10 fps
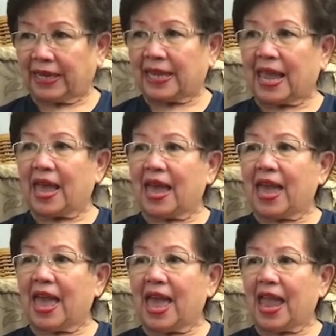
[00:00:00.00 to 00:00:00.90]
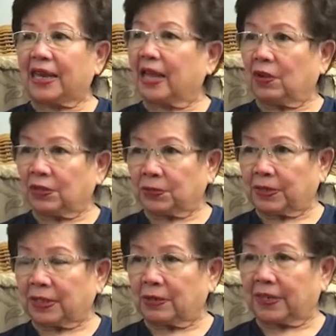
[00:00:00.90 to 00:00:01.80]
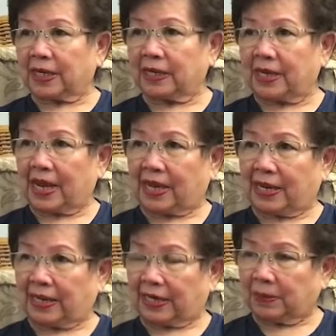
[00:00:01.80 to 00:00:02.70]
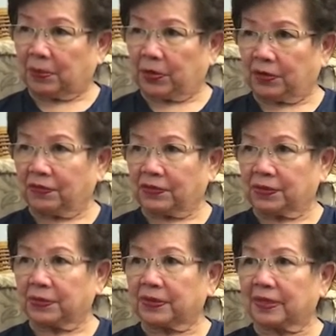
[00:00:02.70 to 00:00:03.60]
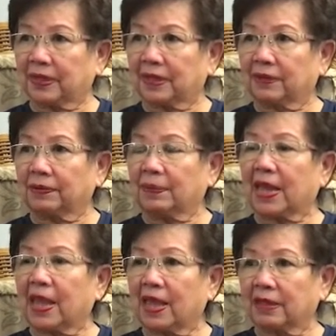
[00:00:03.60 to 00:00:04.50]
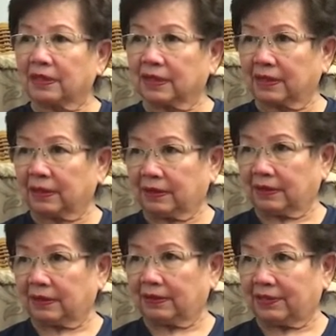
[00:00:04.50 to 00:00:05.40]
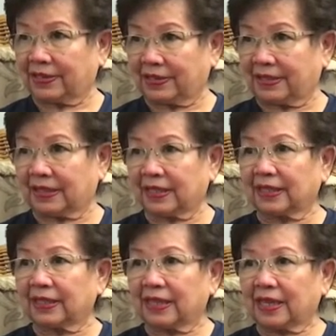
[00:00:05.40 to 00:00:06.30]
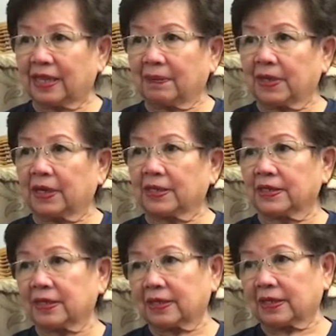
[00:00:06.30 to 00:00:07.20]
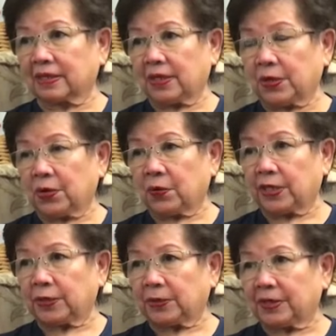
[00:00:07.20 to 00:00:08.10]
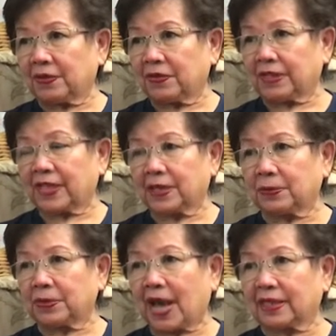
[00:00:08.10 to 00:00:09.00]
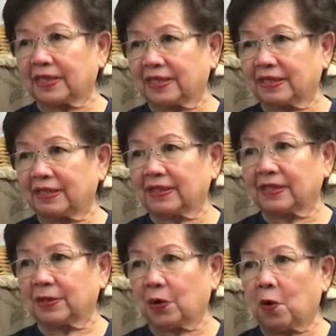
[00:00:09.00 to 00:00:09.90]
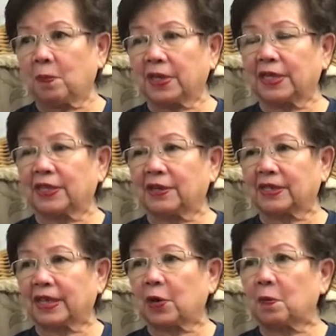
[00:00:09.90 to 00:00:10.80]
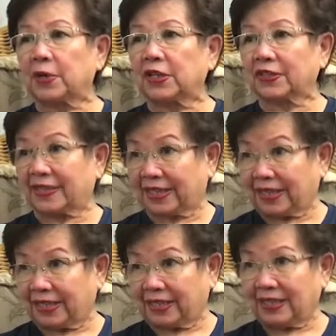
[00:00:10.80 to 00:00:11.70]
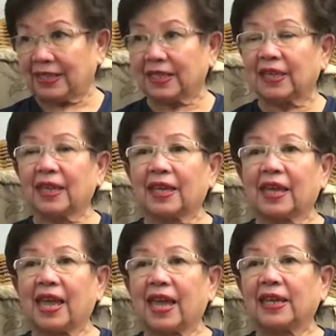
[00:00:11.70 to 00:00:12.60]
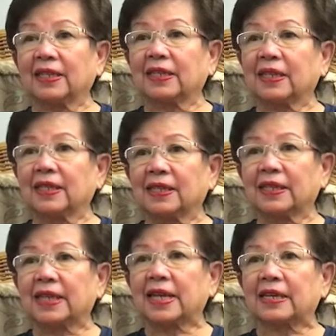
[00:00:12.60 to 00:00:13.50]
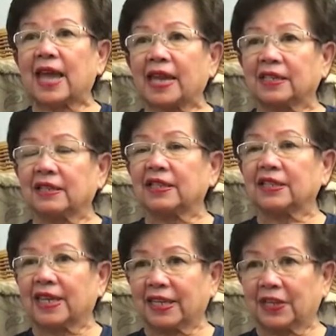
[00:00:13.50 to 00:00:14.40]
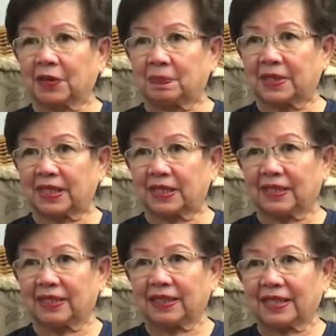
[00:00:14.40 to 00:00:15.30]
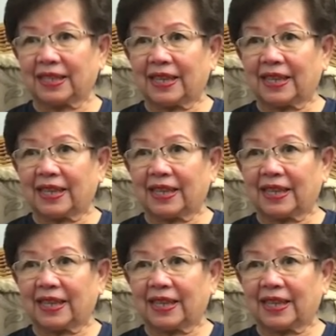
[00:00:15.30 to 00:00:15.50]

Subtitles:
Okay? And I also want to look at it at another point of view from the health risk. Because, going to different tattoo artists, they're opening your skin and they are actually shedding your blood.